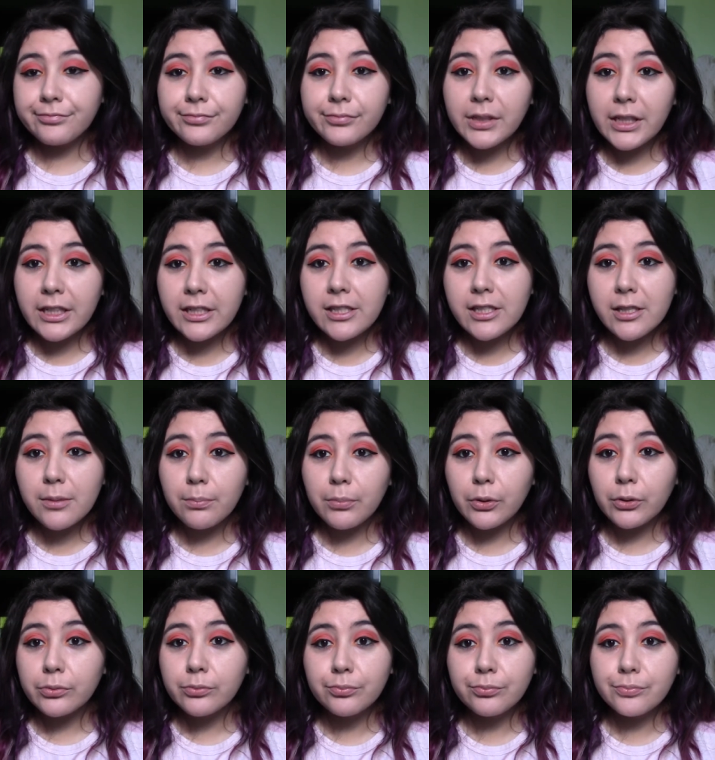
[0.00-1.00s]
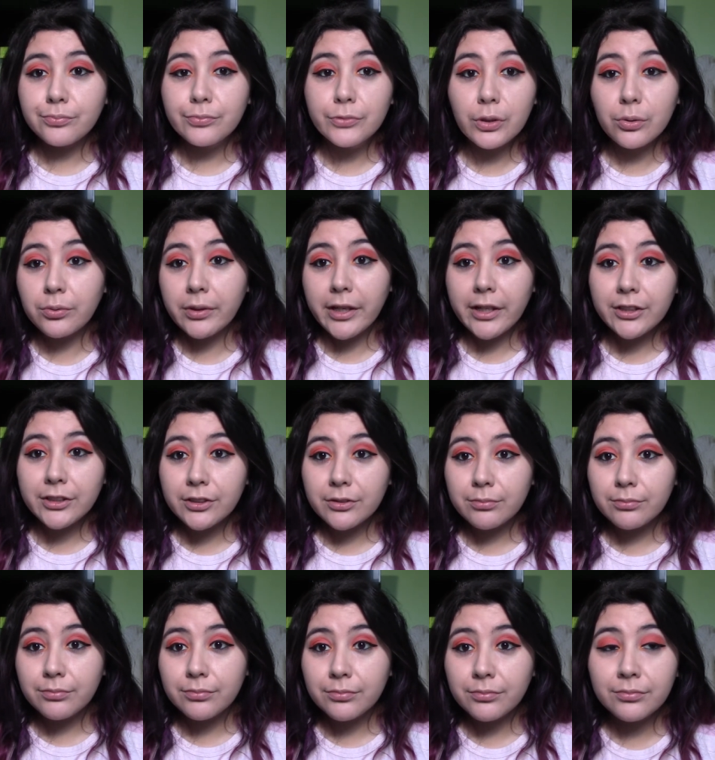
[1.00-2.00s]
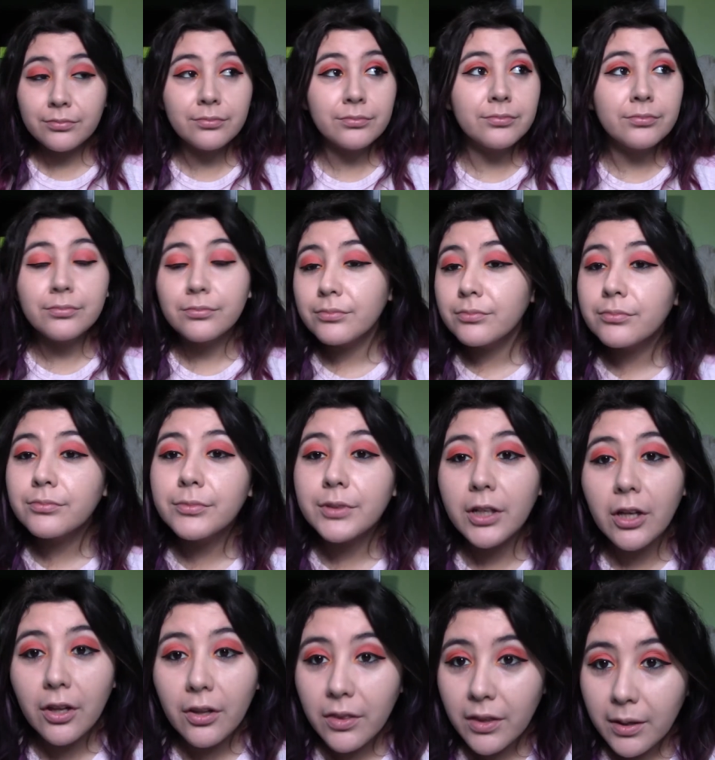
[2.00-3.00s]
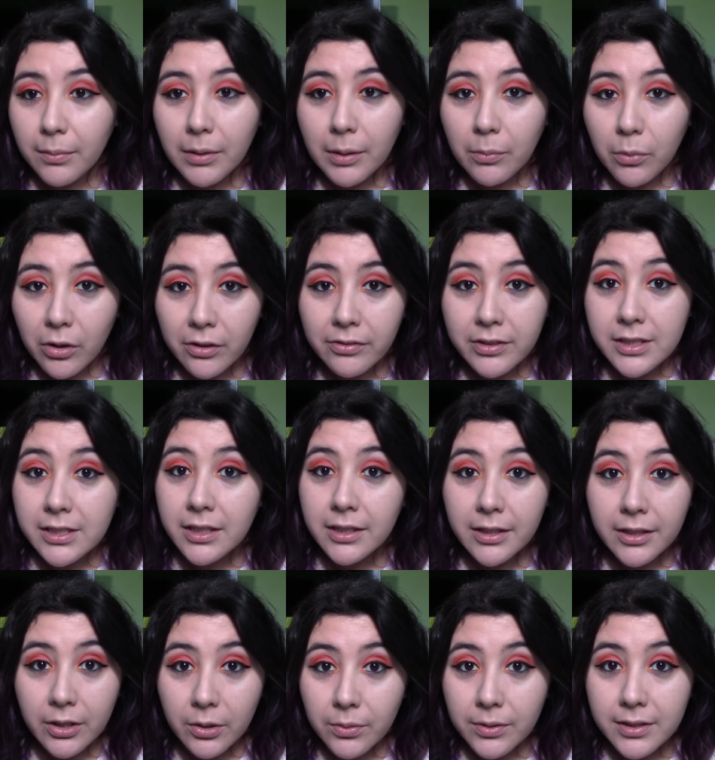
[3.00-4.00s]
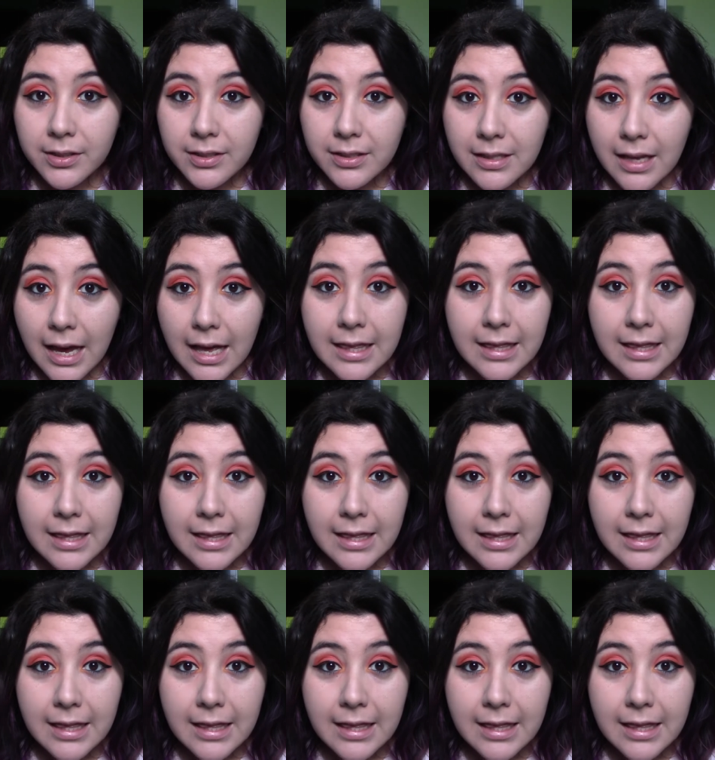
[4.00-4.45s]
Plain and simple. Who cares? Y'all think my boyfriend's gonna notice